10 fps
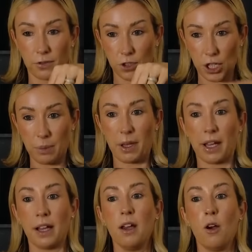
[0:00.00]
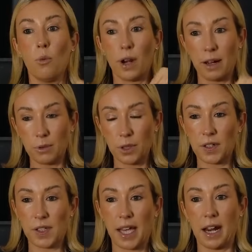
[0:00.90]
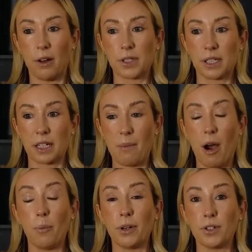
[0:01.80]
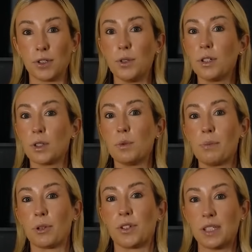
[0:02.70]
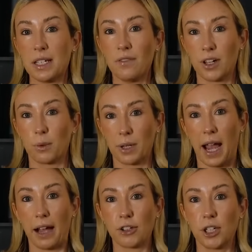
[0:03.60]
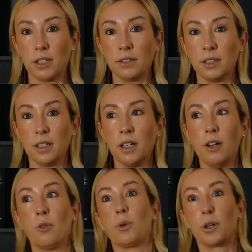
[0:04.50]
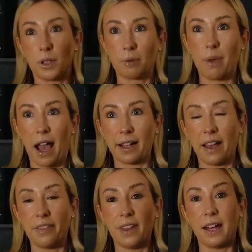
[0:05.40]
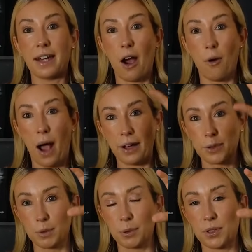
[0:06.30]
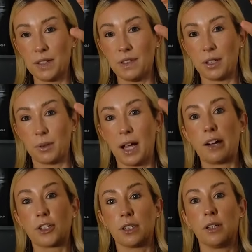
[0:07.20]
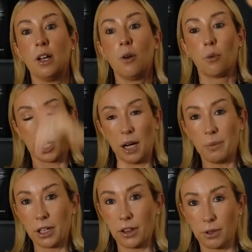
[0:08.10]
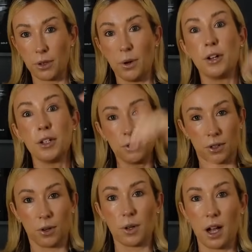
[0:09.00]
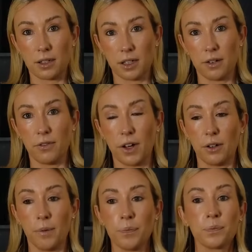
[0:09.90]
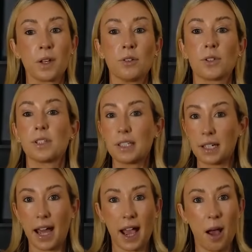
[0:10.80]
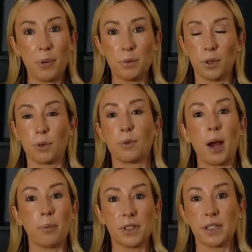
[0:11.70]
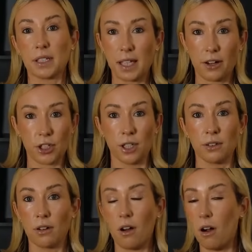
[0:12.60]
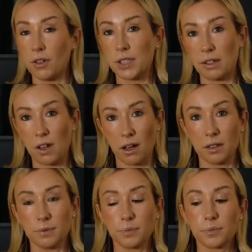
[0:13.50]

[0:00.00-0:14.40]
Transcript: of shaping what I'm going to say and how it's going to come out. But as soon as we perceive their reaction, we're going back, and now as we're perceiving their reaction, we're coming through a new neurocognitive funnel. So this is going to happen with rapid succession all day long.